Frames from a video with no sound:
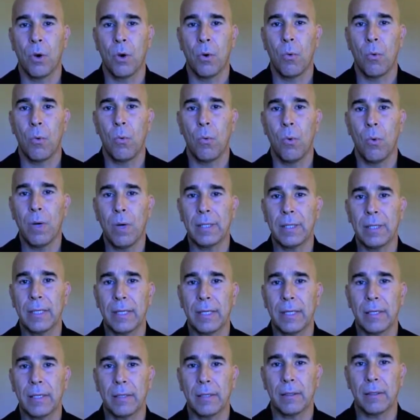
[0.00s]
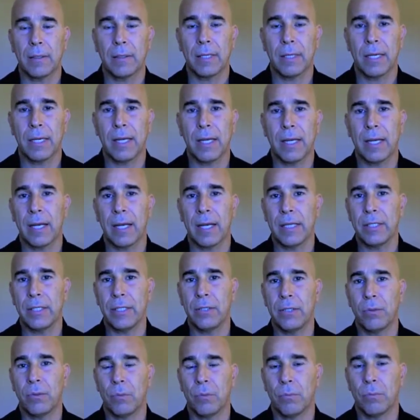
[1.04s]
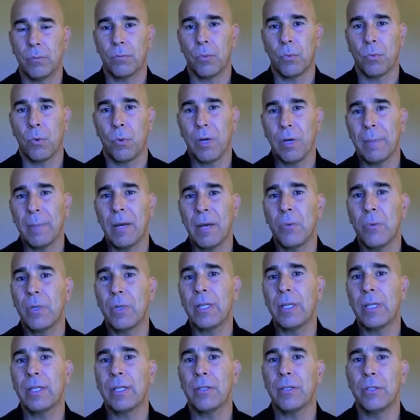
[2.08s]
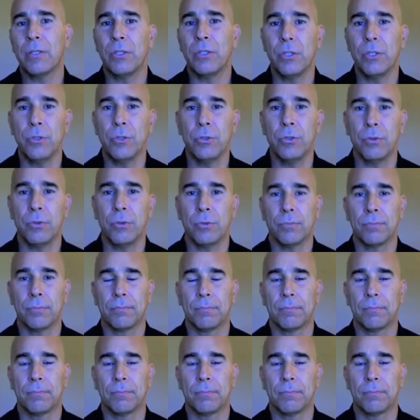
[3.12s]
what am I willing to do?